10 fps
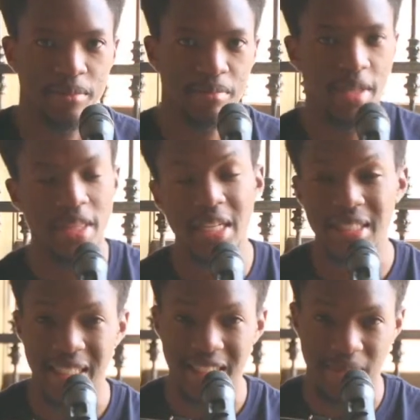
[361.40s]
But that
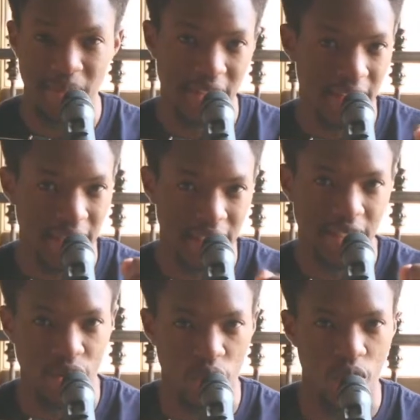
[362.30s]
doesn't mean that that's
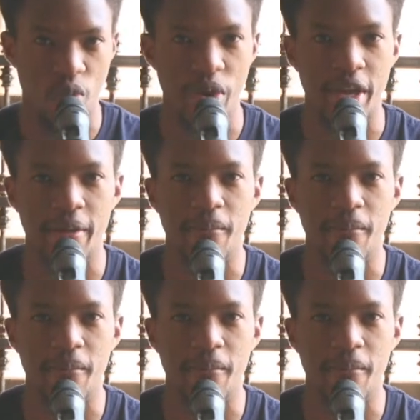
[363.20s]
the wrong way.